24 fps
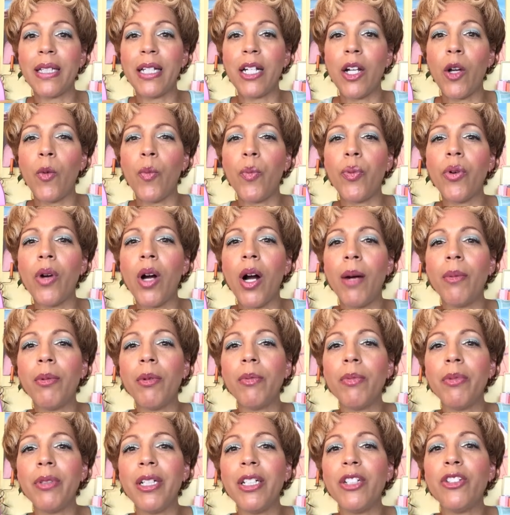that I'll
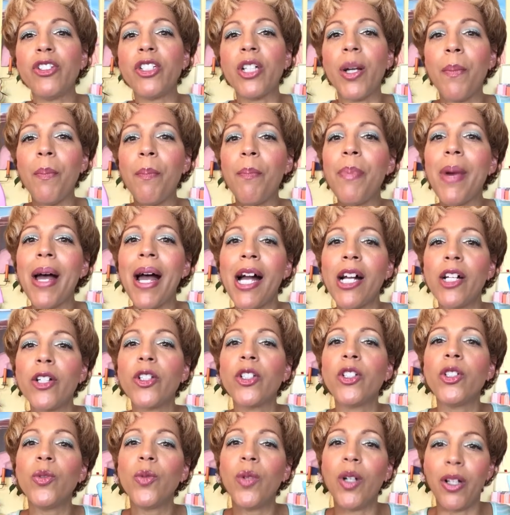probably jump back
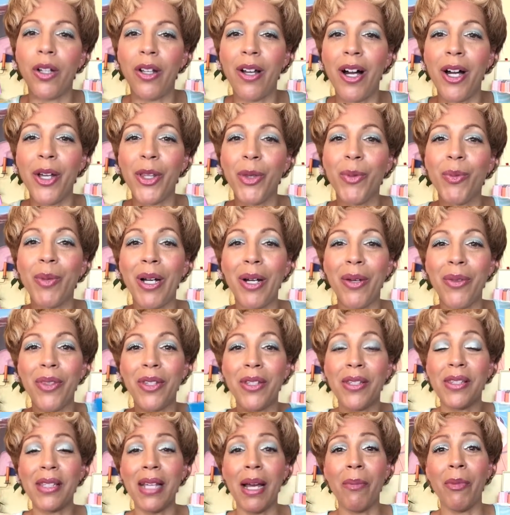to a lot throughout
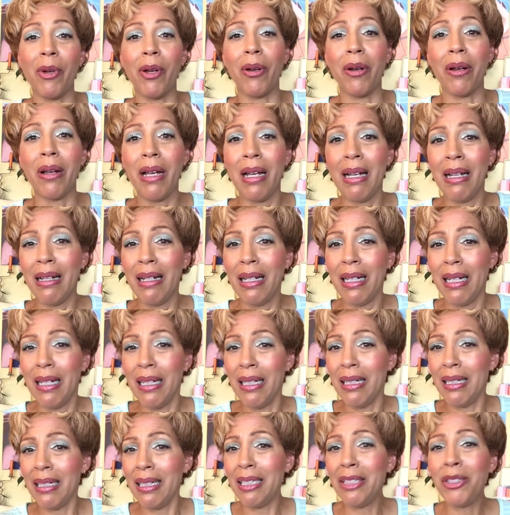the summer.
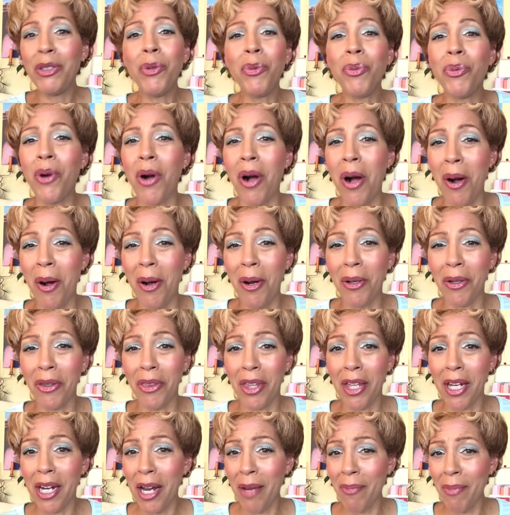Is it wrong
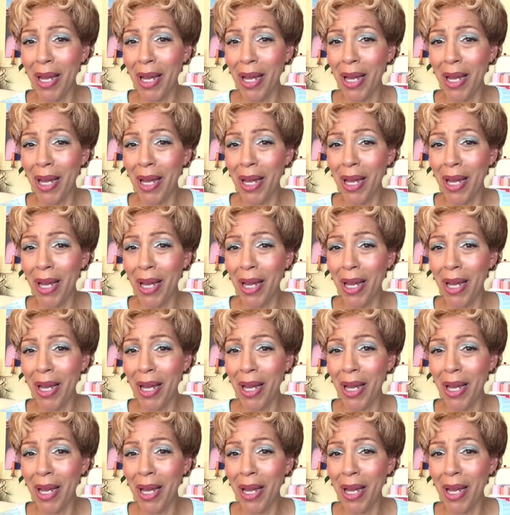that I'm